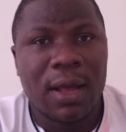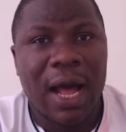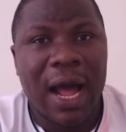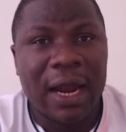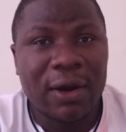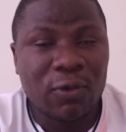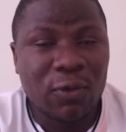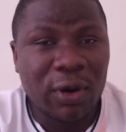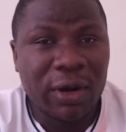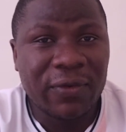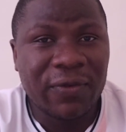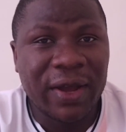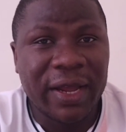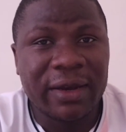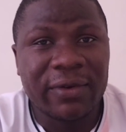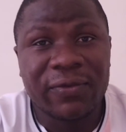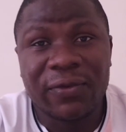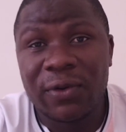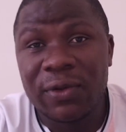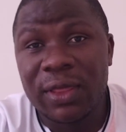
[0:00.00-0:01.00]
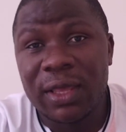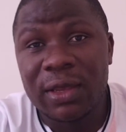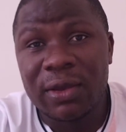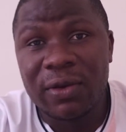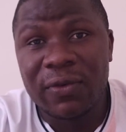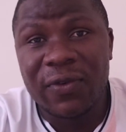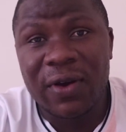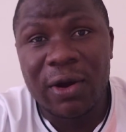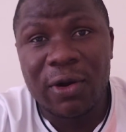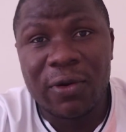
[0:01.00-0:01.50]
and qualified for the
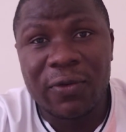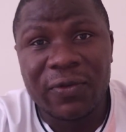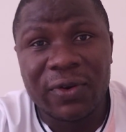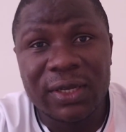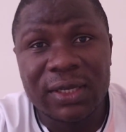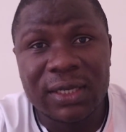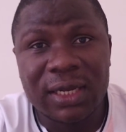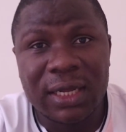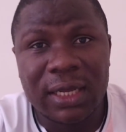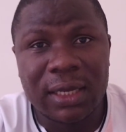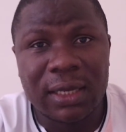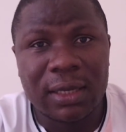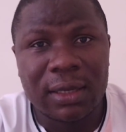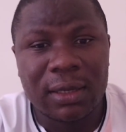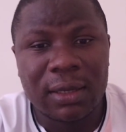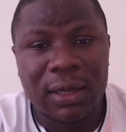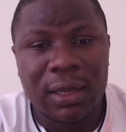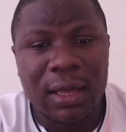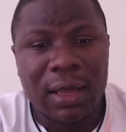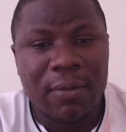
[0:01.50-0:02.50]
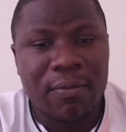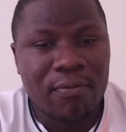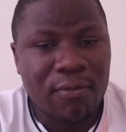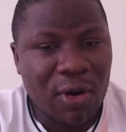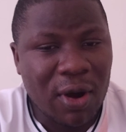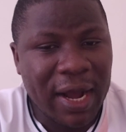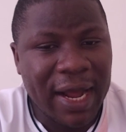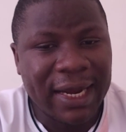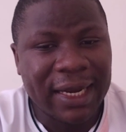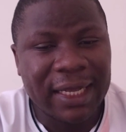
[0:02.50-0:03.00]
UEFA Conference League.
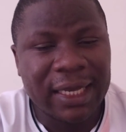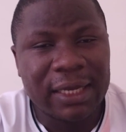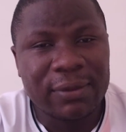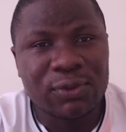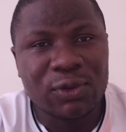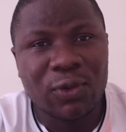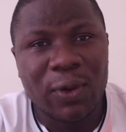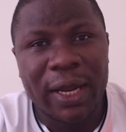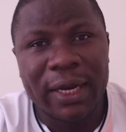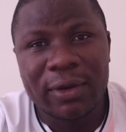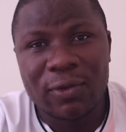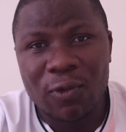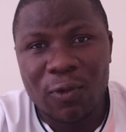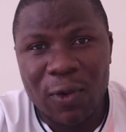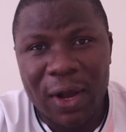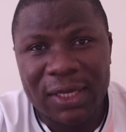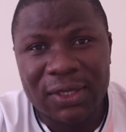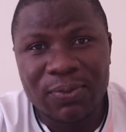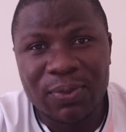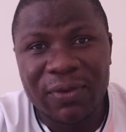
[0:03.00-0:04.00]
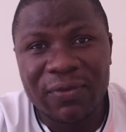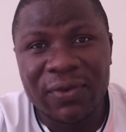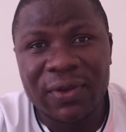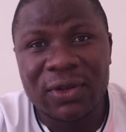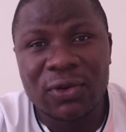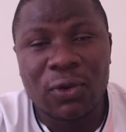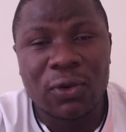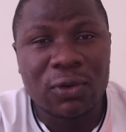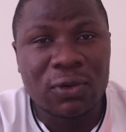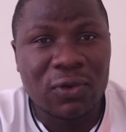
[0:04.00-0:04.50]
Morgan Gibbs-White was
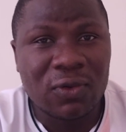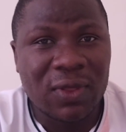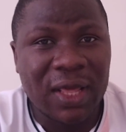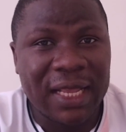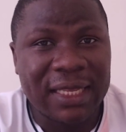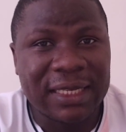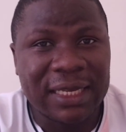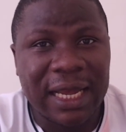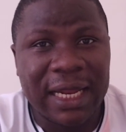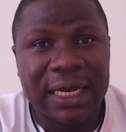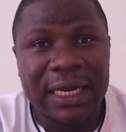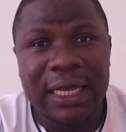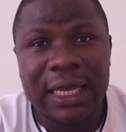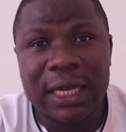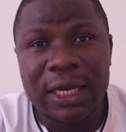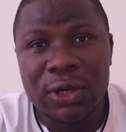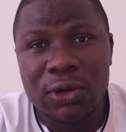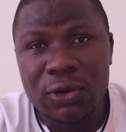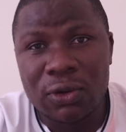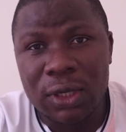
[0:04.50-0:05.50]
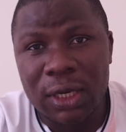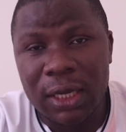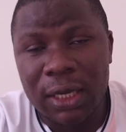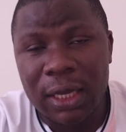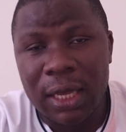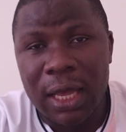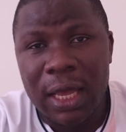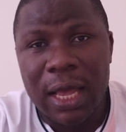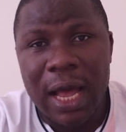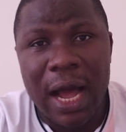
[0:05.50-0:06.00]
pivotal to that side,
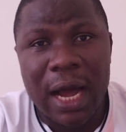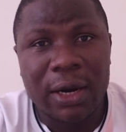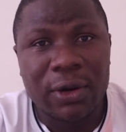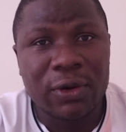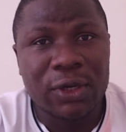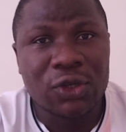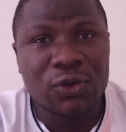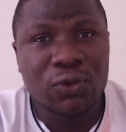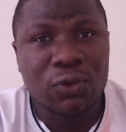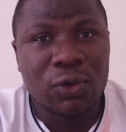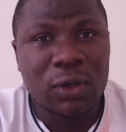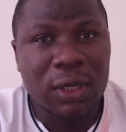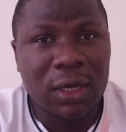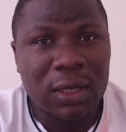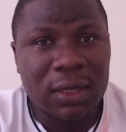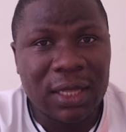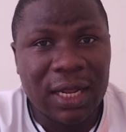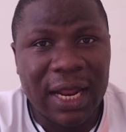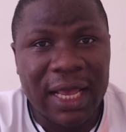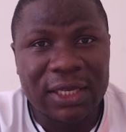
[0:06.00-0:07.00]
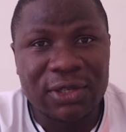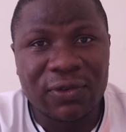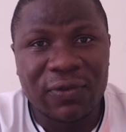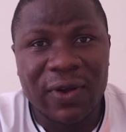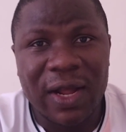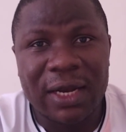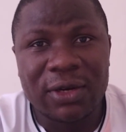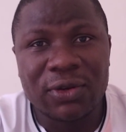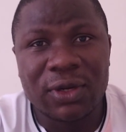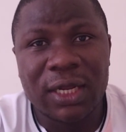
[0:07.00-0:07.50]
including Chris Wood, the likes of
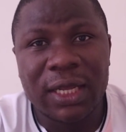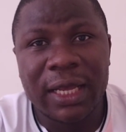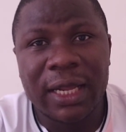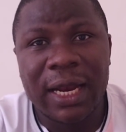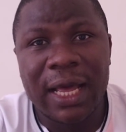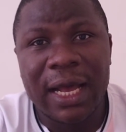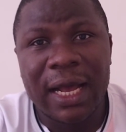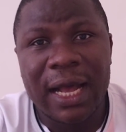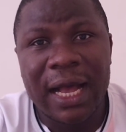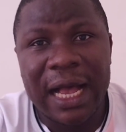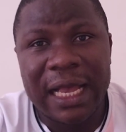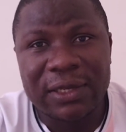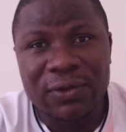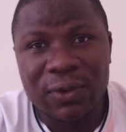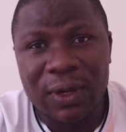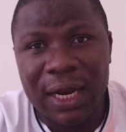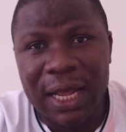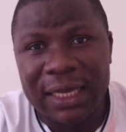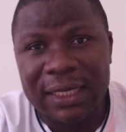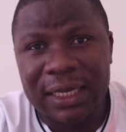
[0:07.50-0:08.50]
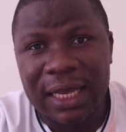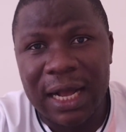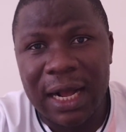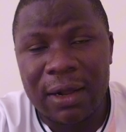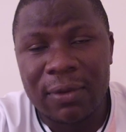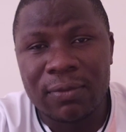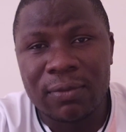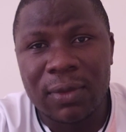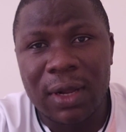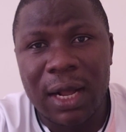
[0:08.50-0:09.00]
Anthony Elanga, as well as
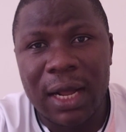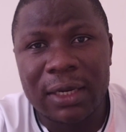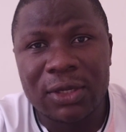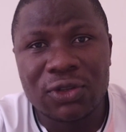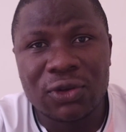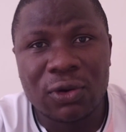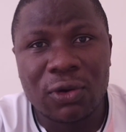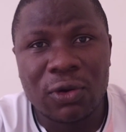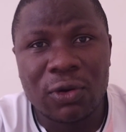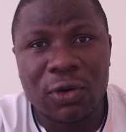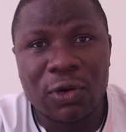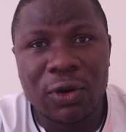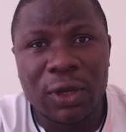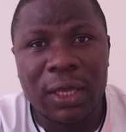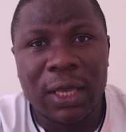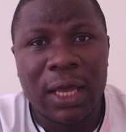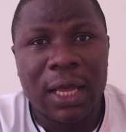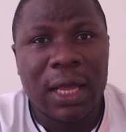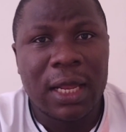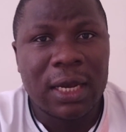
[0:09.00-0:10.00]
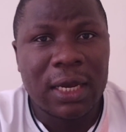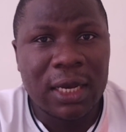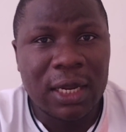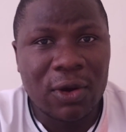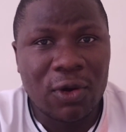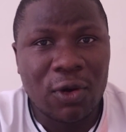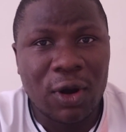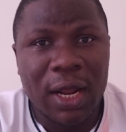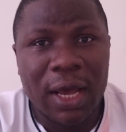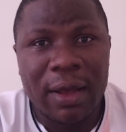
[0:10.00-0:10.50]
Cam Hudson-Odoi,
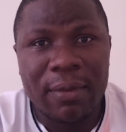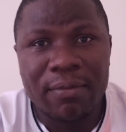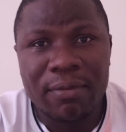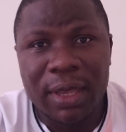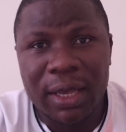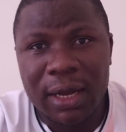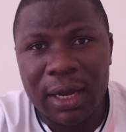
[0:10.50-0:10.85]
Nikola